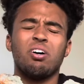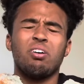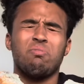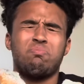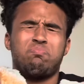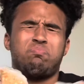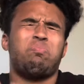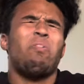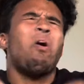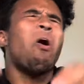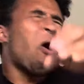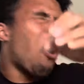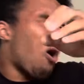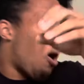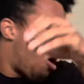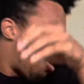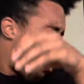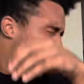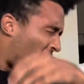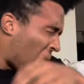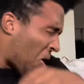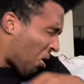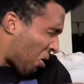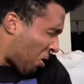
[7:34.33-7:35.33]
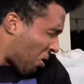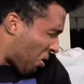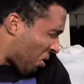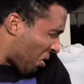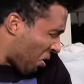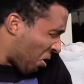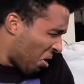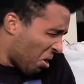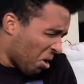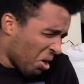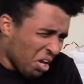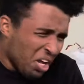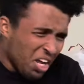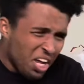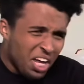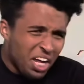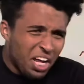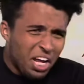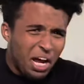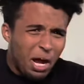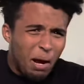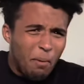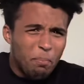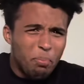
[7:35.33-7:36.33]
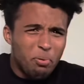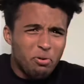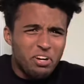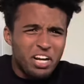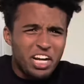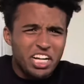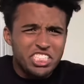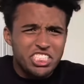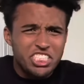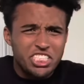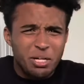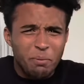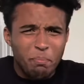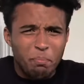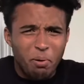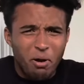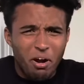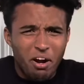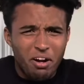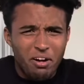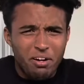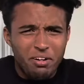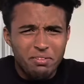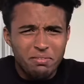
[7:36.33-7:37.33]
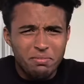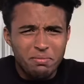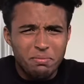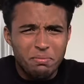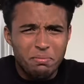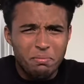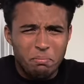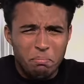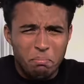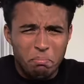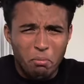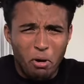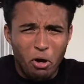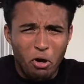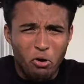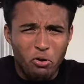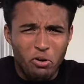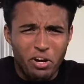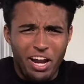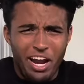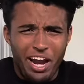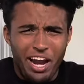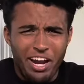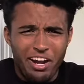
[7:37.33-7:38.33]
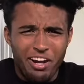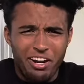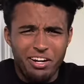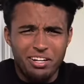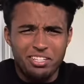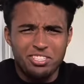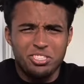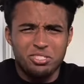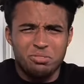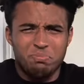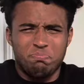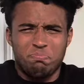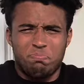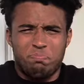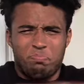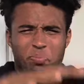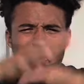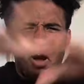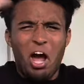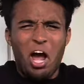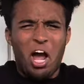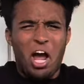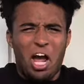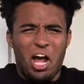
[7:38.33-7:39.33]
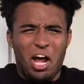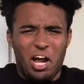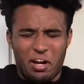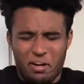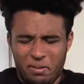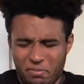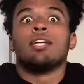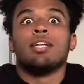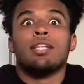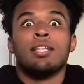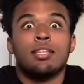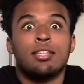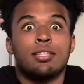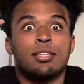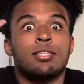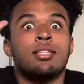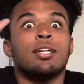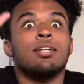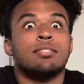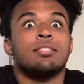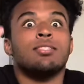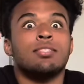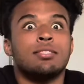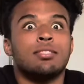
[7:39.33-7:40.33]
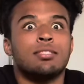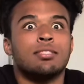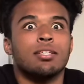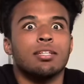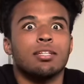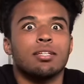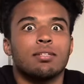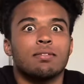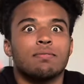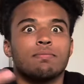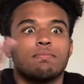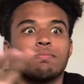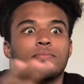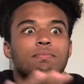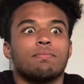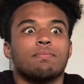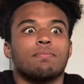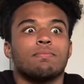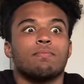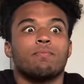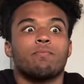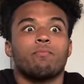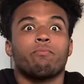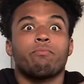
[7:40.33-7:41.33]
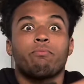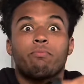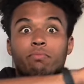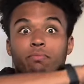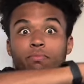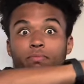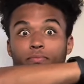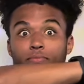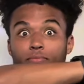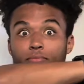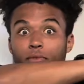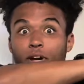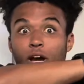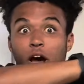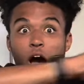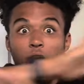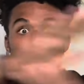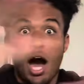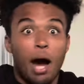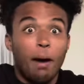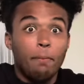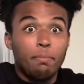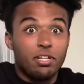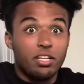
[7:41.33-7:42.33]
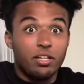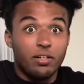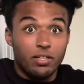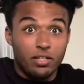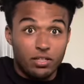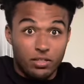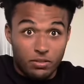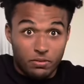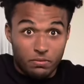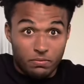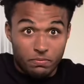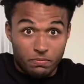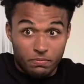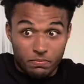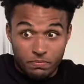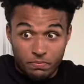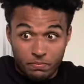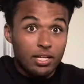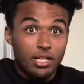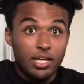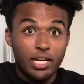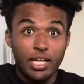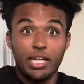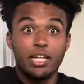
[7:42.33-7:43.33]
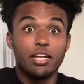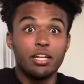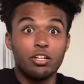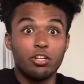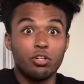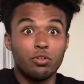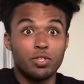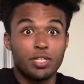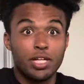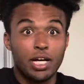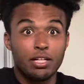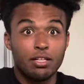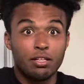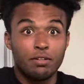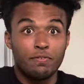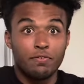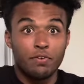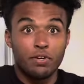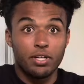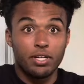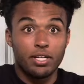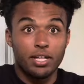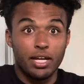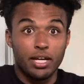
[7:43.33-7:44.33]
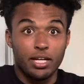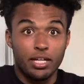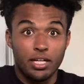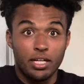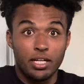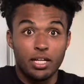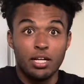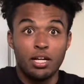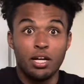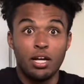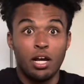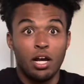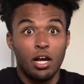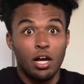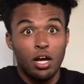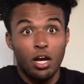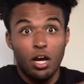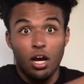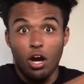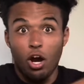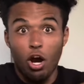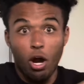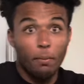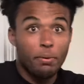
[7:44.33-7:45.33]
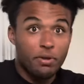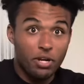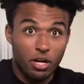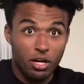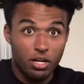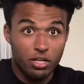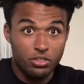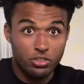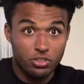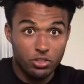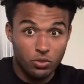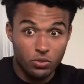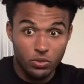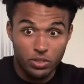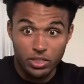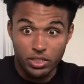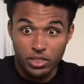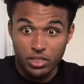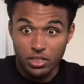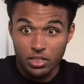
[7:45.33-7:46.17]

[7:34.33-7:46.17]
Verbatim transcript: Oh! Pull that shit apart, mold air, just bah! This is sick. I'm done. Eating Nutella for a day. Hope y'all enjoyed.